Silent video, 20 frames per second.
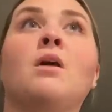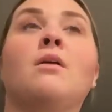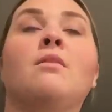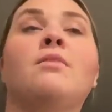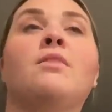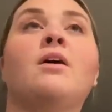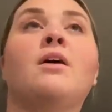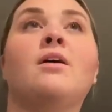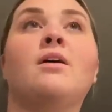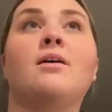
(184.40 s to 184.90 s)

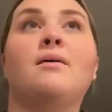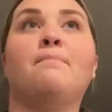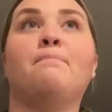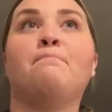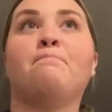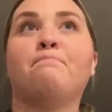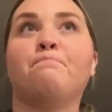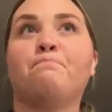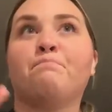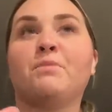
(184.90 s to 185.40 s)
the
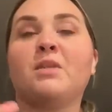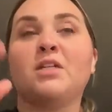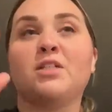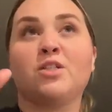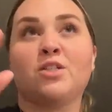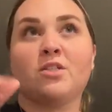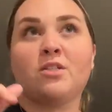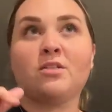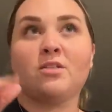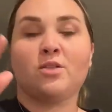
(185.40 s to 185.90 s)
the,
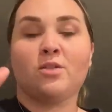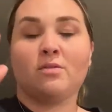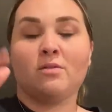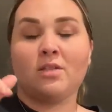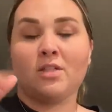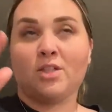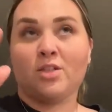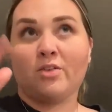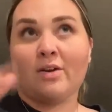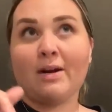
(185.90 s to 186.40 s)
the
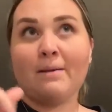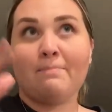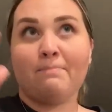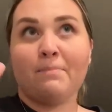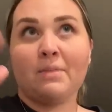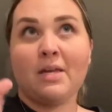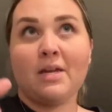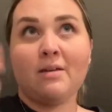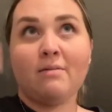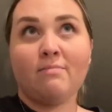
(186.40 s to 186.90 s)
stripe
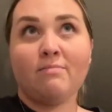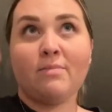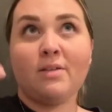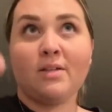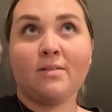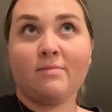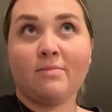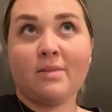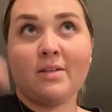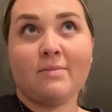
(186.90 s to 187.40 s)
thing,
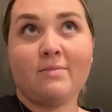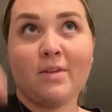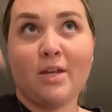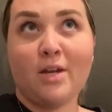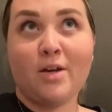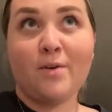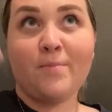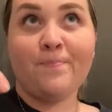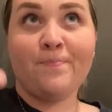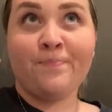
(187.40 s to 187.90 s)
the, the, you
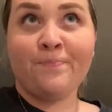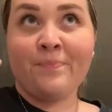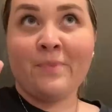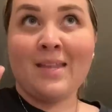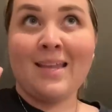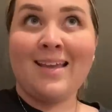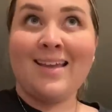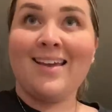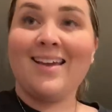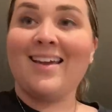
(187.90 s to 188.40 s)
know?
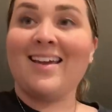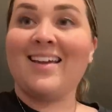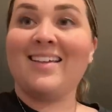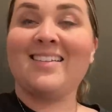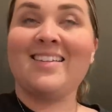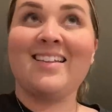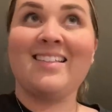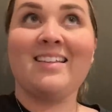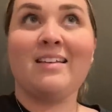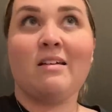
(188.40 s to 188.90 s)
It's
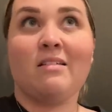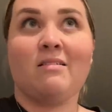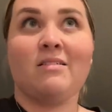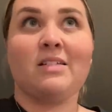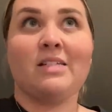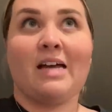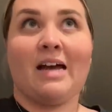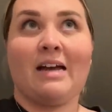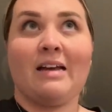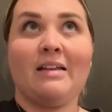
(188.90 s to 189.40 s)
on the other
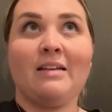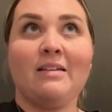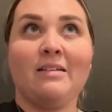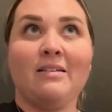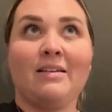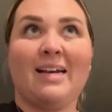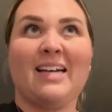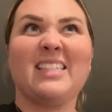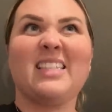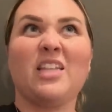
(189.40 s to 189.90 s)
side.
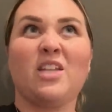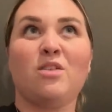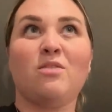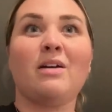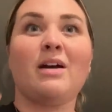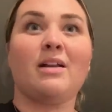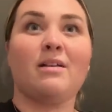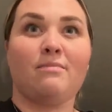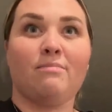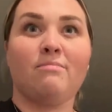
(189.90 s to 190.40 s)
I said, you
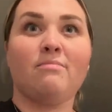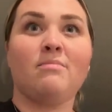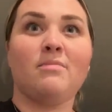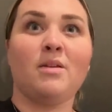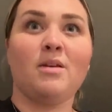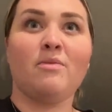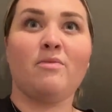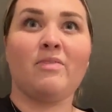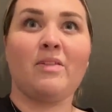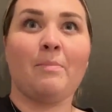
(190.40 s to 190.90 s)
gotta
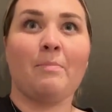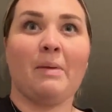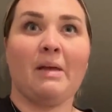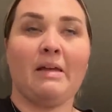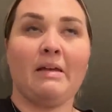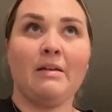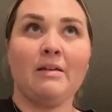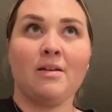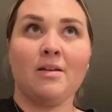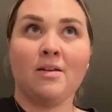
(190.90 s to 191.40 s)
flip it.
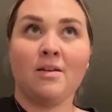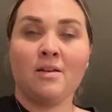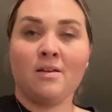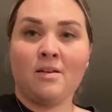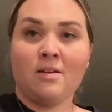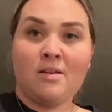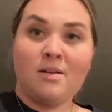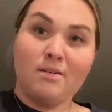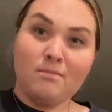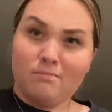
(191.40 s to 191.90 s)

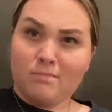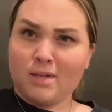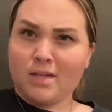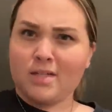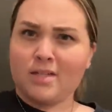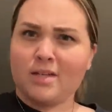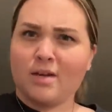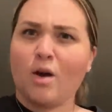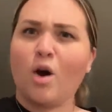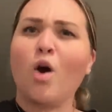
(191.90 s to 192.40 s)

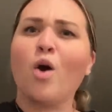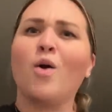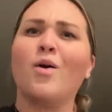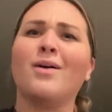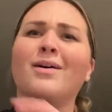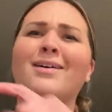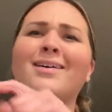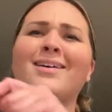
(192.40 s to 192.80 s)
He's like, oh.